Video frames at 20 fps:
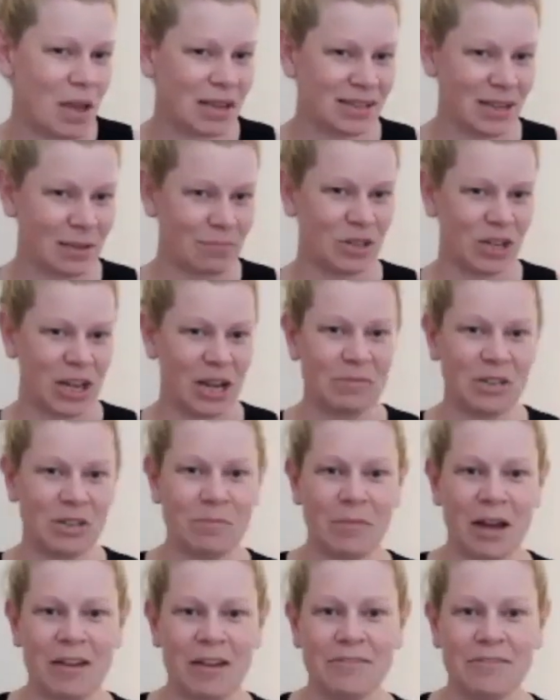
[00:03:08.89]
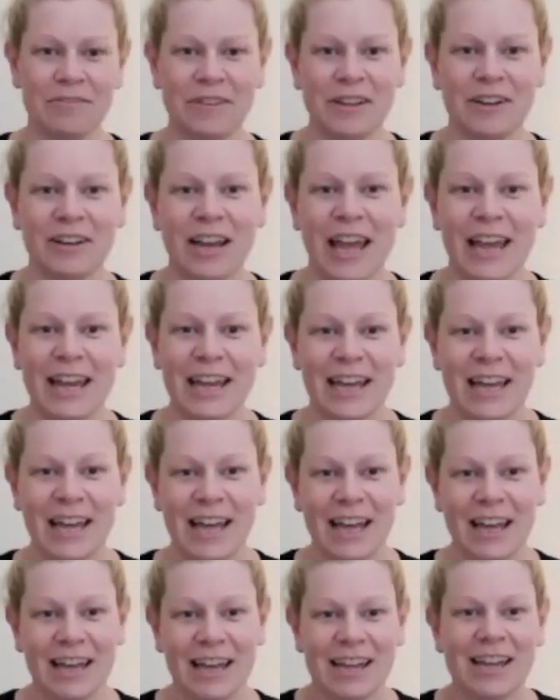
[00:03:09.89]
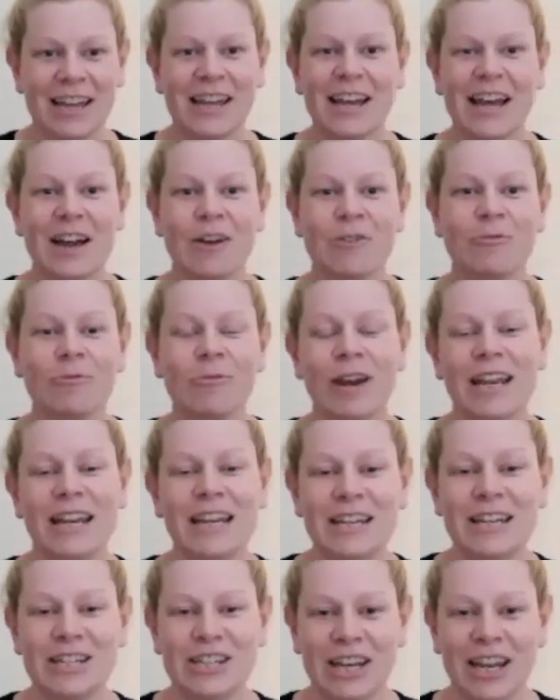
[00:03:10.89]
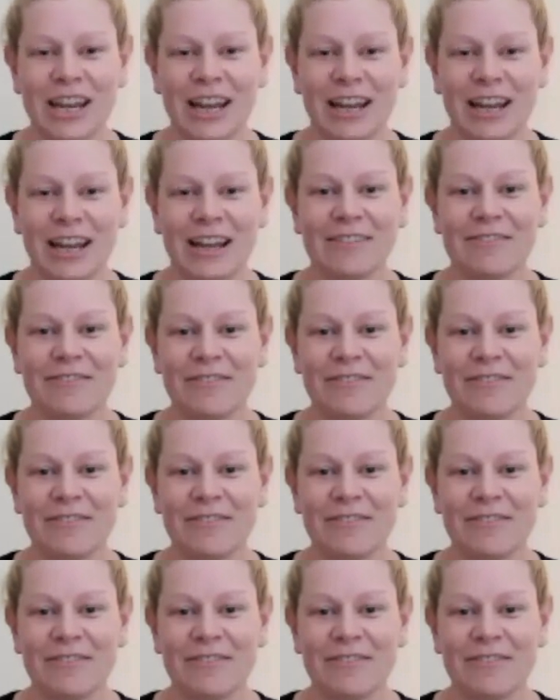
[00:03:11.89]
sometimes it might feel like a raging